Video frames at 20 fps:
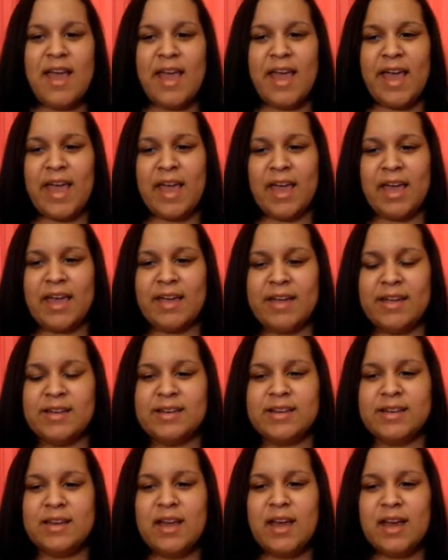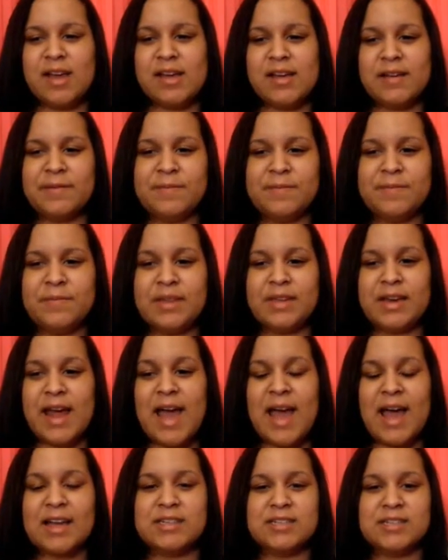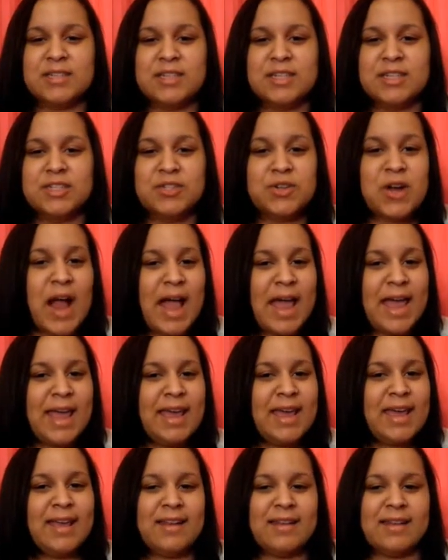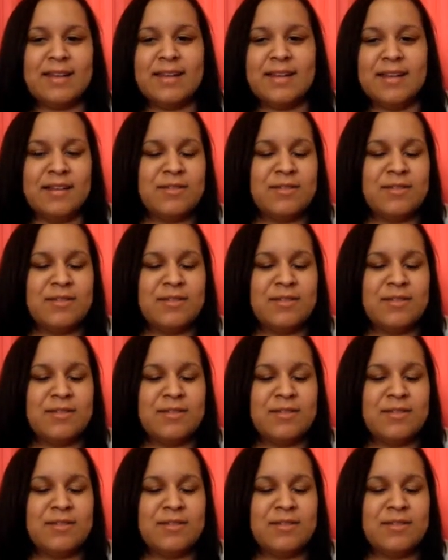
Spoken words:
and then I had to dry it and